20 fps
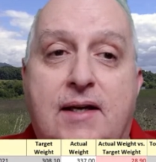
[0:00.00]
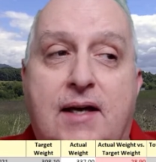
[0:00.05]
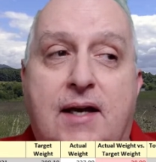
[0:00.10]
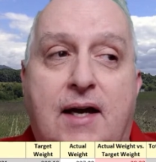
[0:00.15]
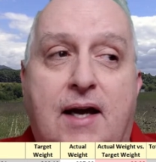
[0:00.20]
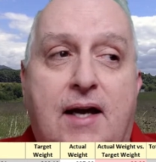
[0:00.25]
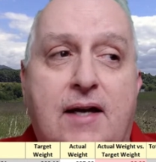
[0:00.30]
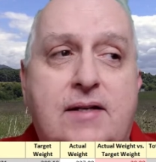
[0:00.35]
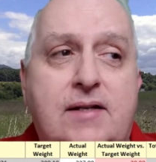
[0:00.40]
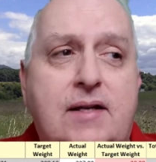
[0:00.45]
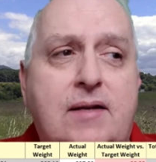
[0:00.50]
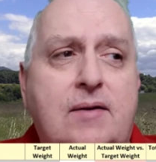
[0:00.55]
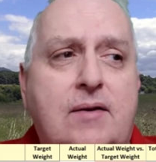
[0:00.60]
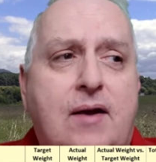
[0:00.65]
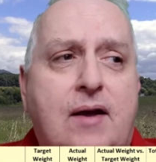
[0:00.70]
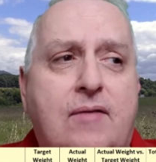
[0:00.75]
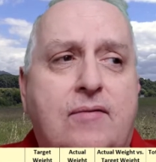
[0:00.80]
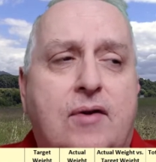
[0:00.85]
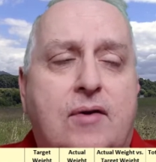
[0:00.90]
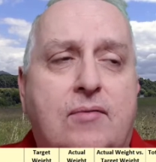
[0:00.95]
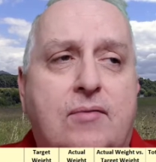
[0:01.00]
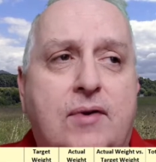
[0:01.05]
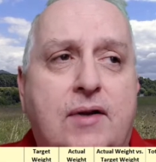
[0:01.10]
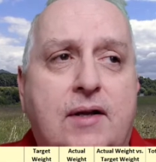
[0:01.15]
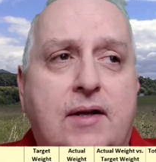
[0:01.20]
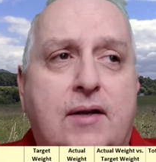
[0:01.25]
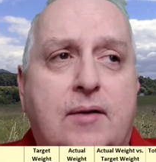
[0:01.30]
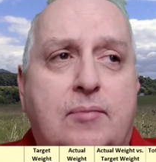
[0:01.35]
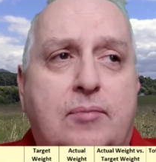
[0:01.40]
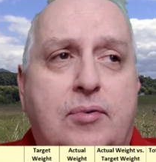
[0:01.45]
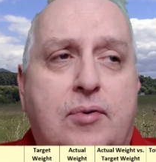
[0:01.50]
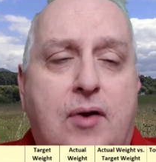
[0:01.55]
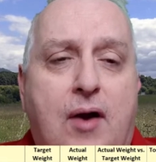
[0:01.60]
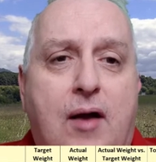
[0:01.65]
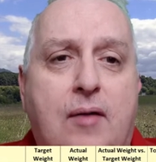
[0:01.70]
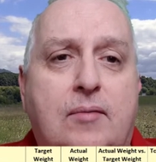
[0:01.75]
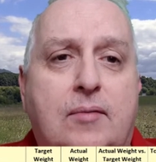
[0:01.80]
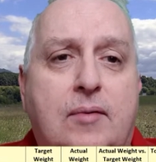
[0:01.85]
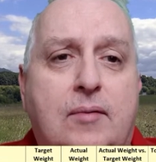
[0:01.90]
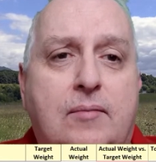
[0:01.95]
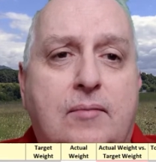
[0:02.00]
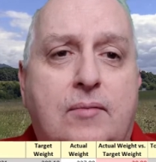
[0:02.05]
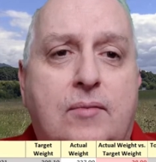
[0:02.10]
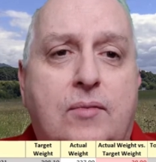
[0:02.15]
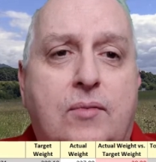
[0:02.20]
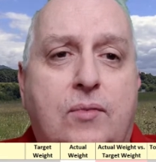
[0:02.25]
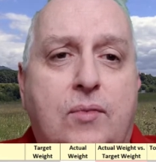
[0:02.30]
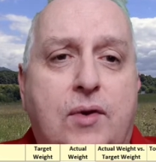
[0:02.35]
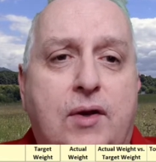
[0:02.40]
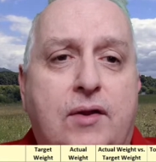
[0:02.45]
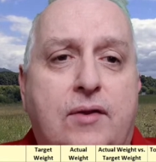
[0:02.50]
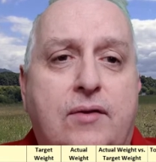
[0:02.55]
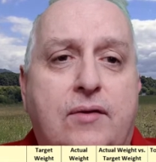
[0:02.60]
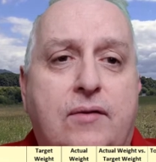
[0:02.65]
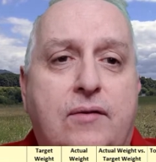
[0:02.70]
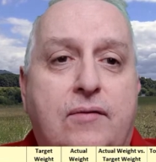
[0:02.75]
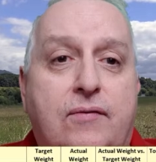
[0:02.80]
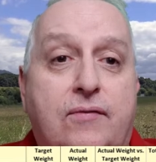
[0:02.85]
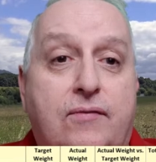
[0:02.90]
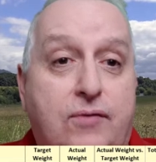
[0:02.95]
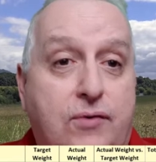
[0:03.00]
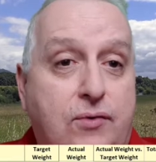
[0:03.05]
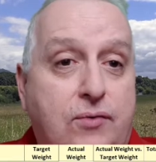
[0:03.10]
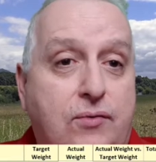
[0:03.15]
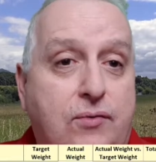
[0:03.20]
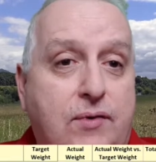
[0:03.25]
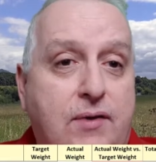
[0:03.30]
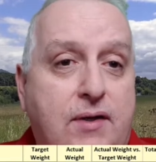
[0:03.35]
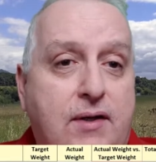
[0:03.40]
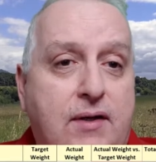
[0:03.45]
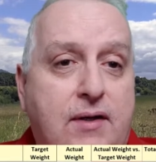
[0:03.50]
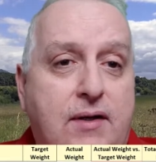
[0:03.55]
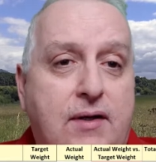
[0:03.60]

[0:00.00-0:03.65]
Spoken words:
I seem to have a real problem with food.